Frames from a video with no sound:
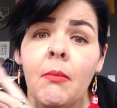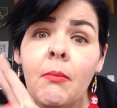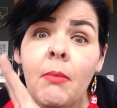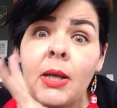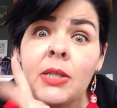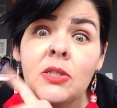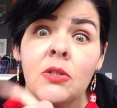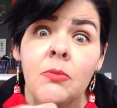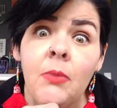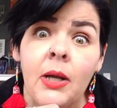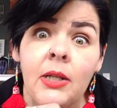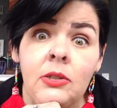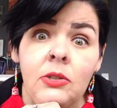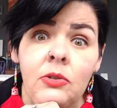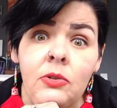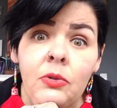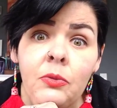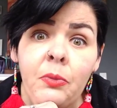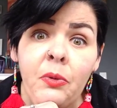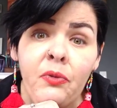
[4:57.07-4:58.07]

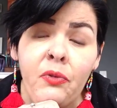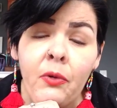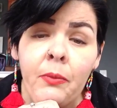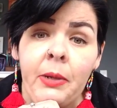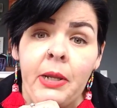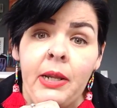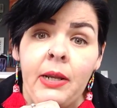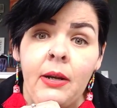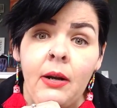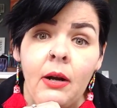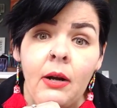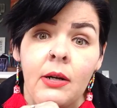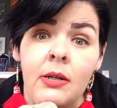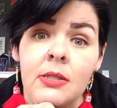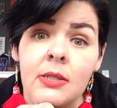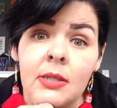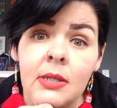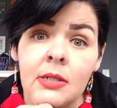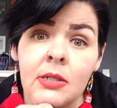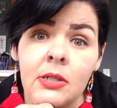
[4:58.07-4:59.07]
Matsumatsu Performing
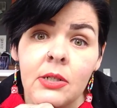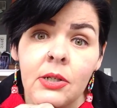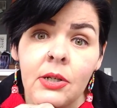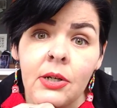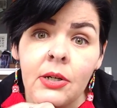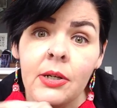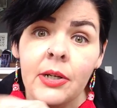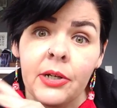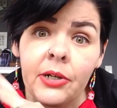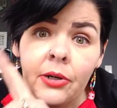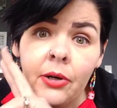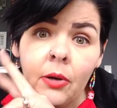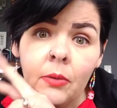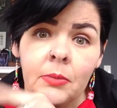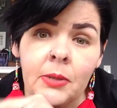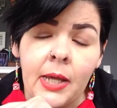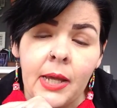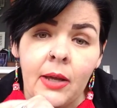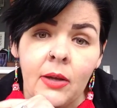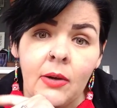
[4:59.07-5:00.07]
Arts Center in her
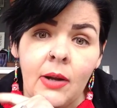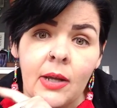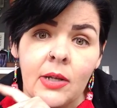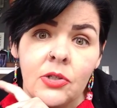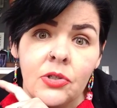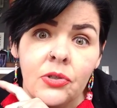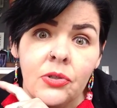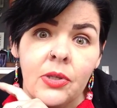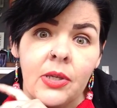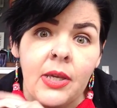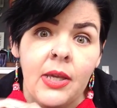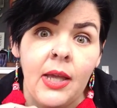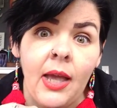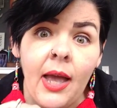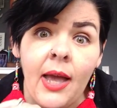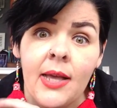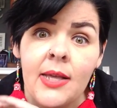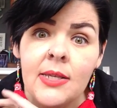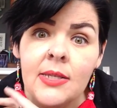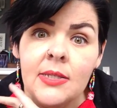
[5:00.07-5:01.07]
hometown actually
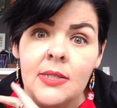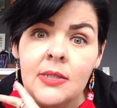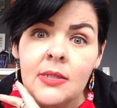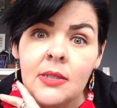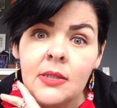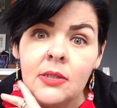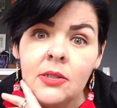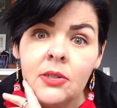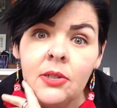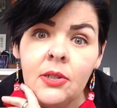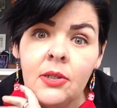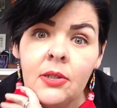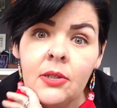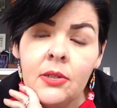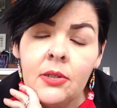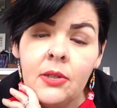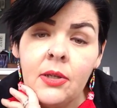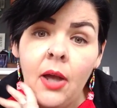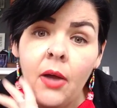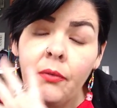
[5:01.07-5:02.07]
has
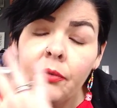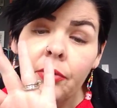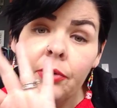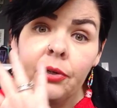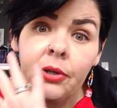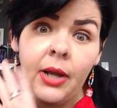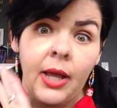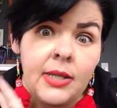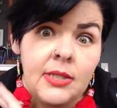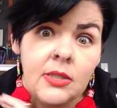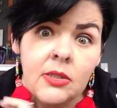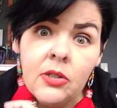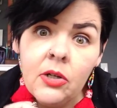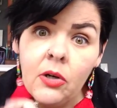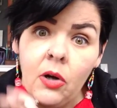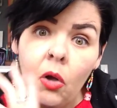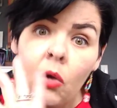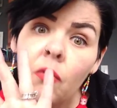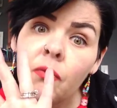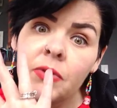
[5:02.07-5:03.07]

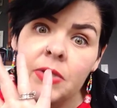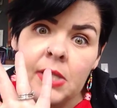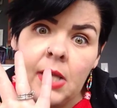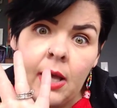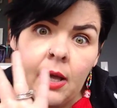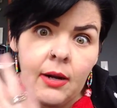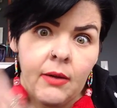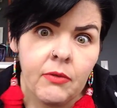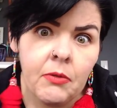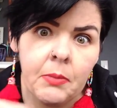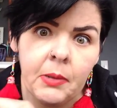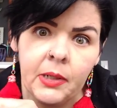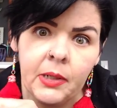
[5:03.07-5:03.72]
the whole facade of the